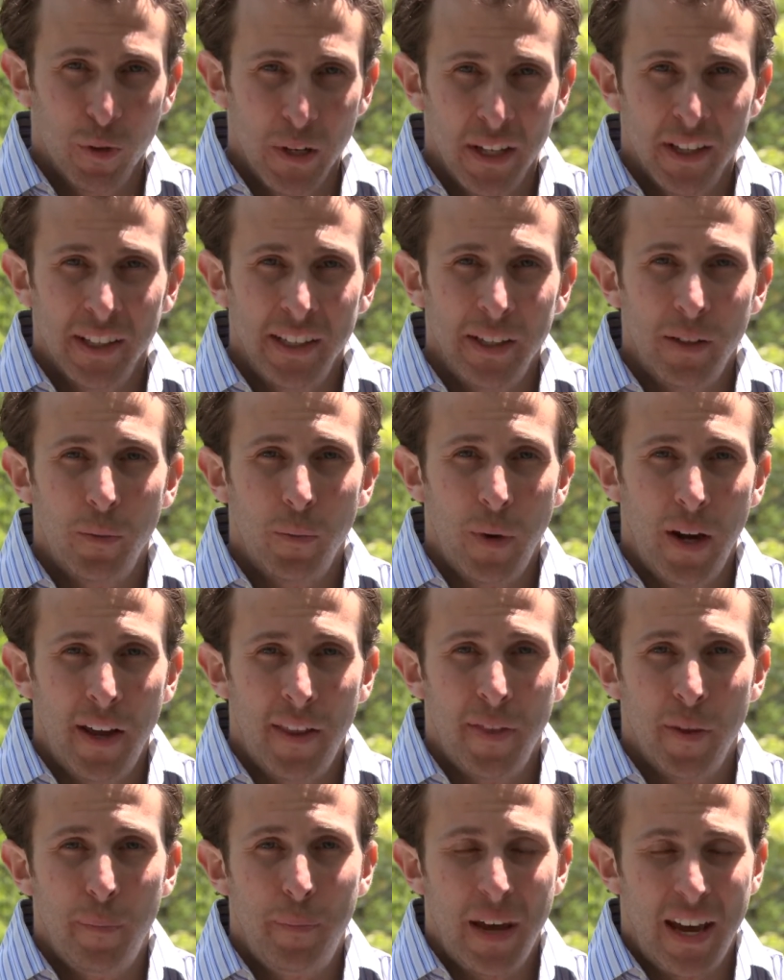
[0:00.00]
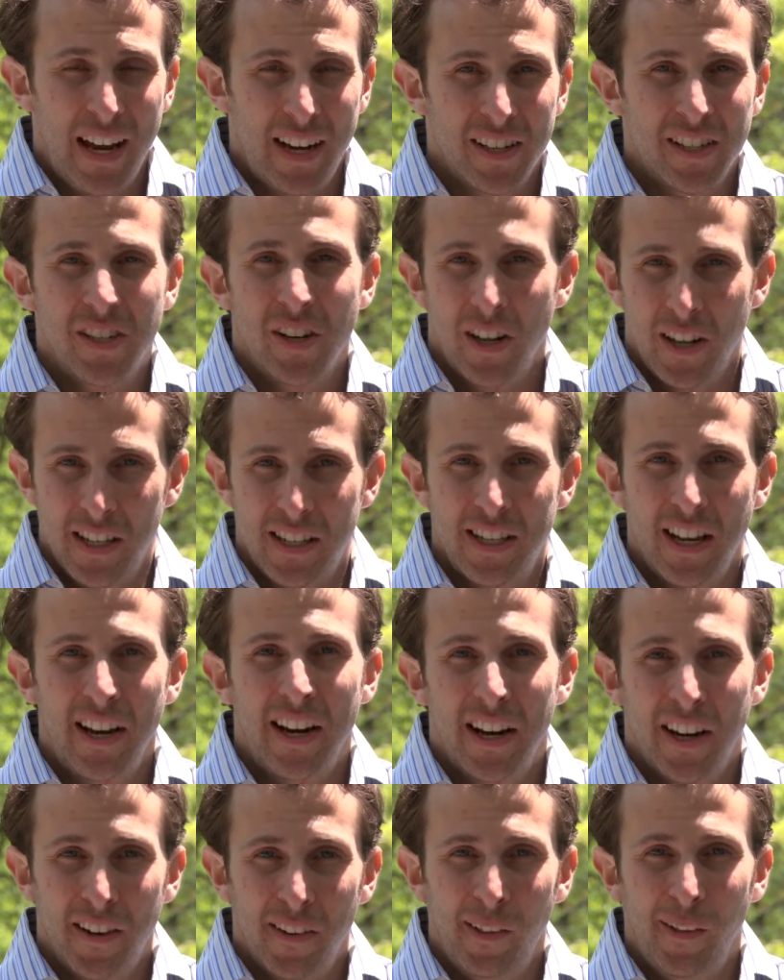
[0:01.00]
really, when the pain started
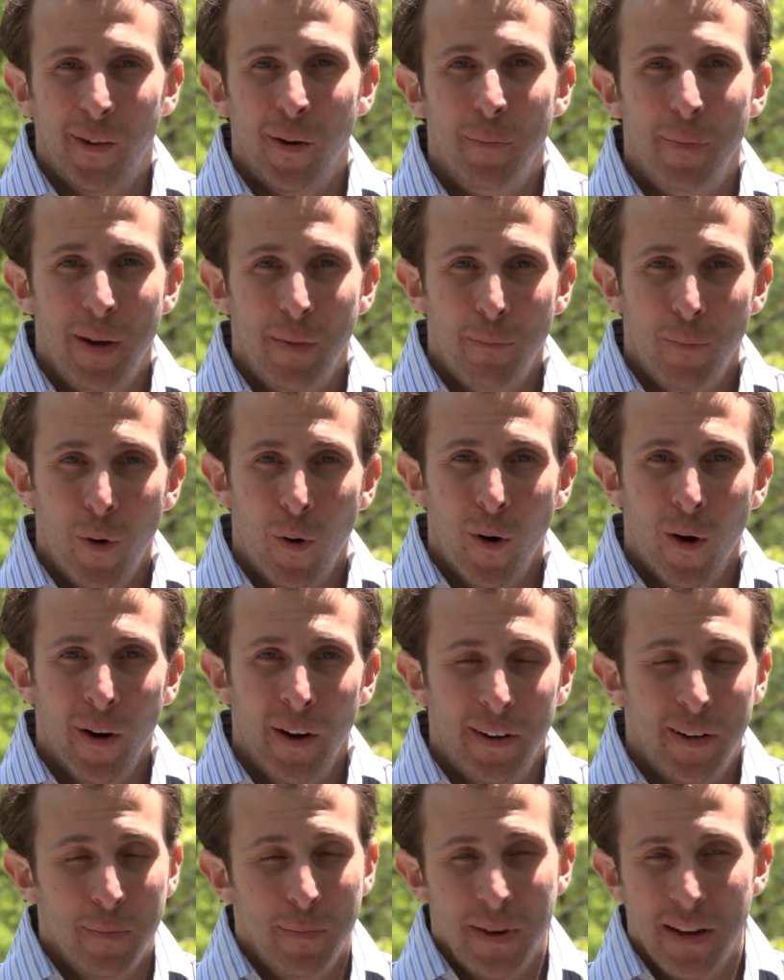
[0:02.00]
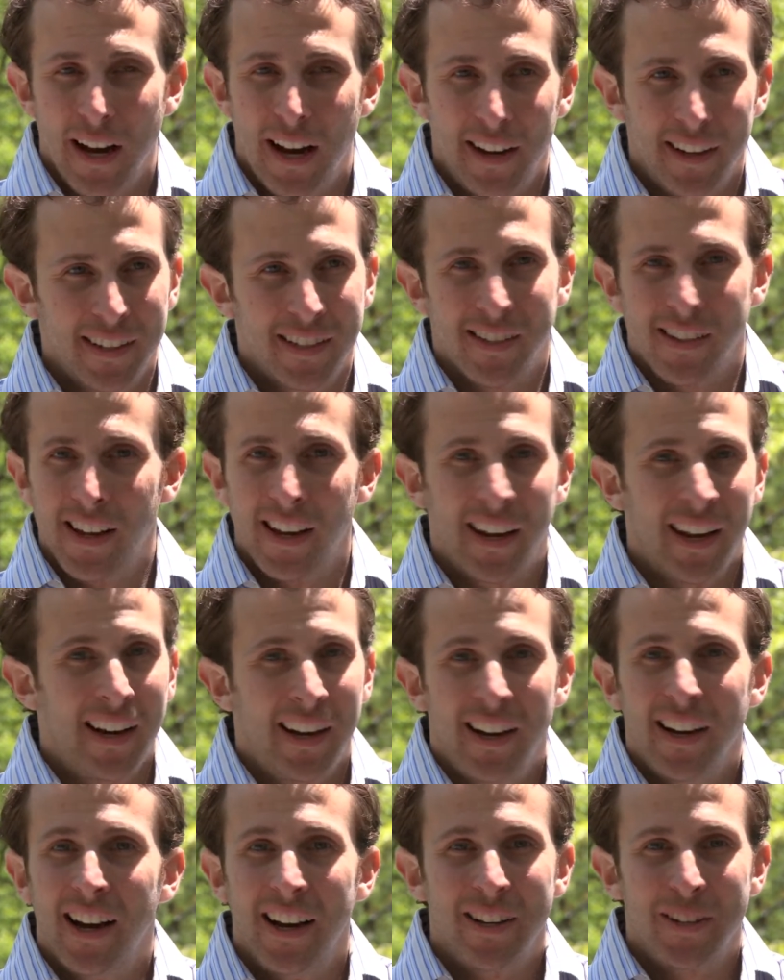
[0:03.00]
setting in a little bit more, and to be honest, like
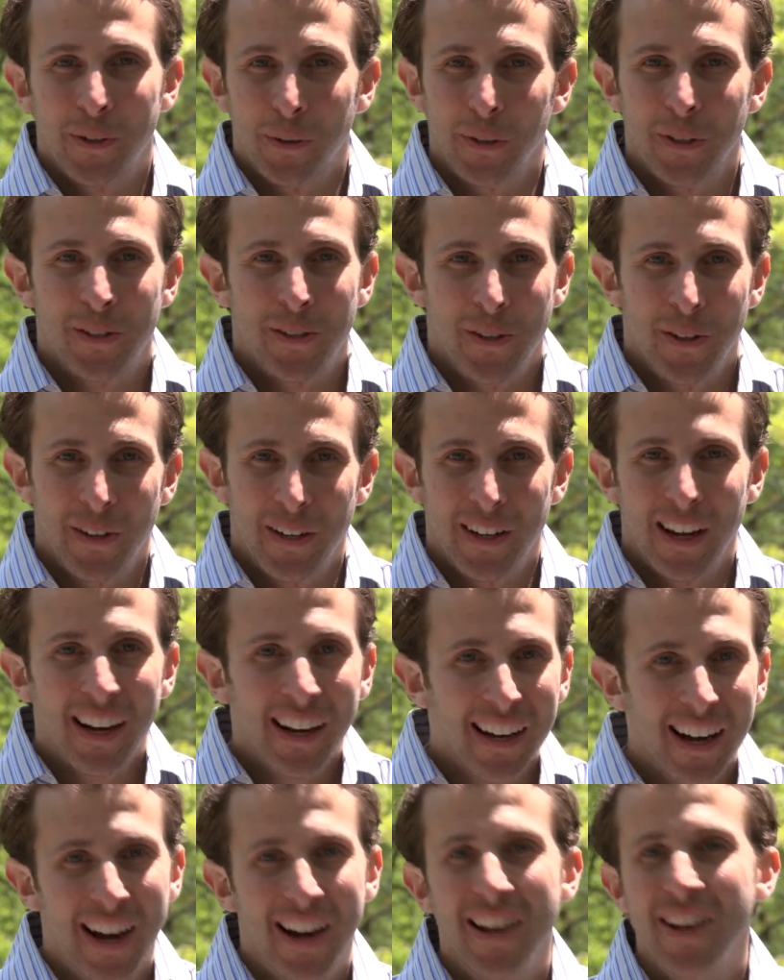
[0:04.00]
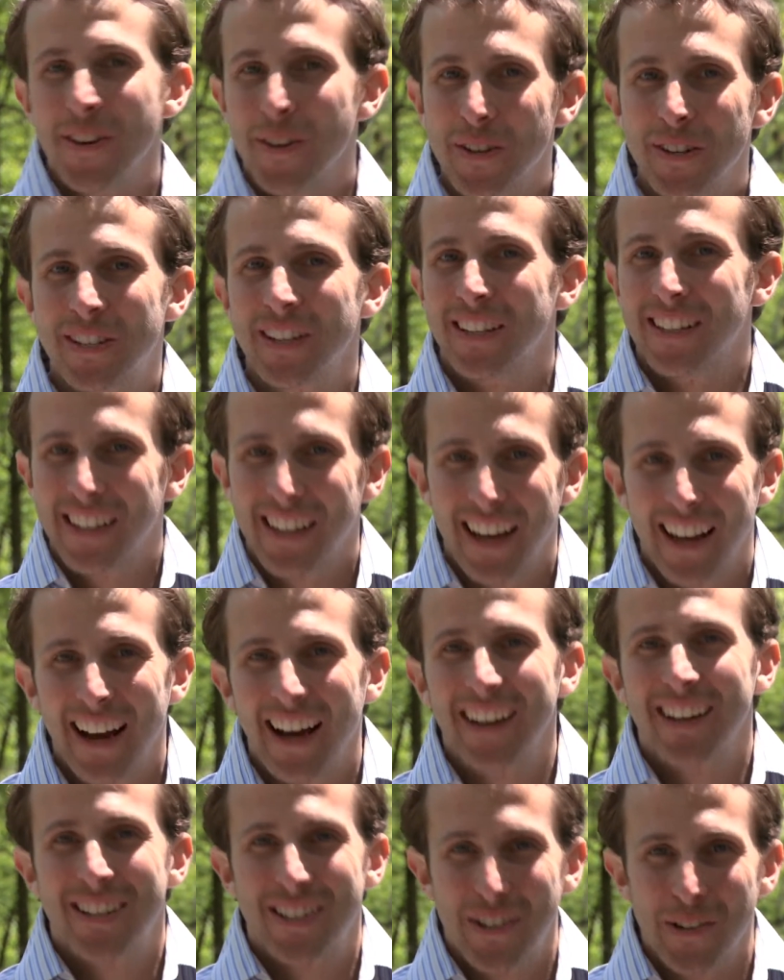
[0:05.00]
any high school student, I kind of used it to get
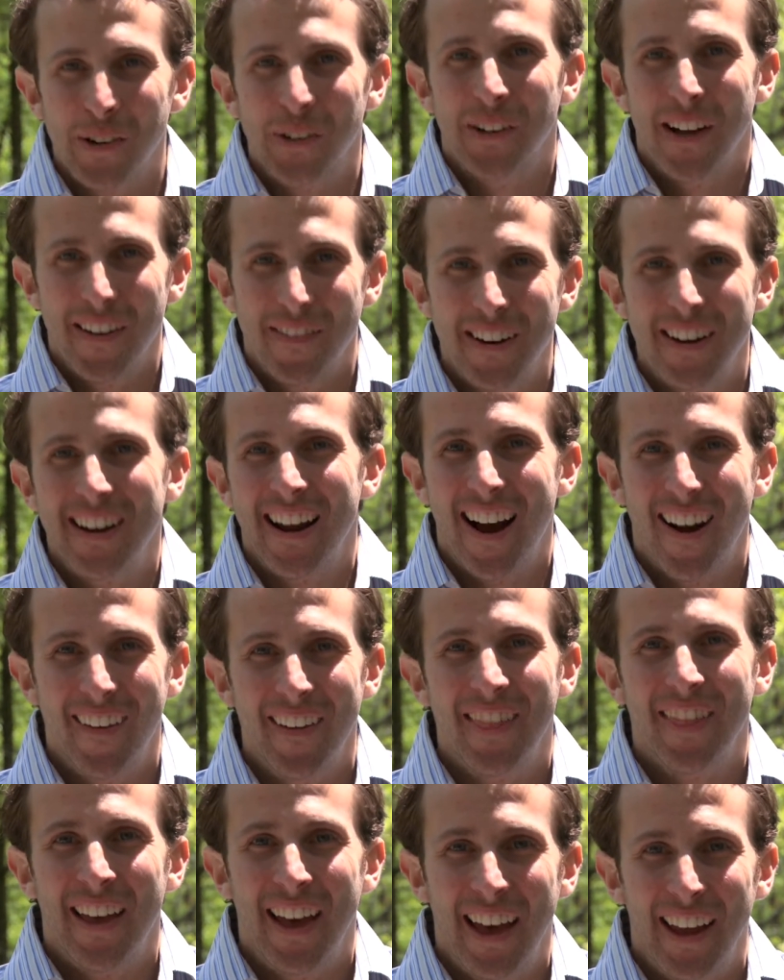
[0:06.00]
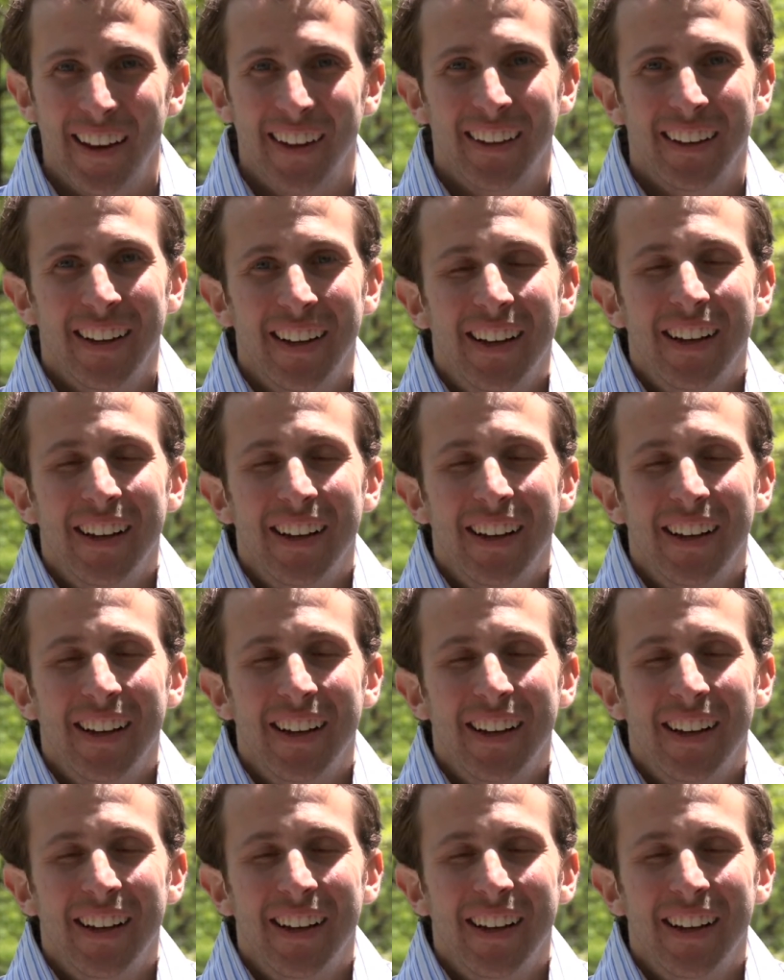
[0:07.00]
out of school every now and then.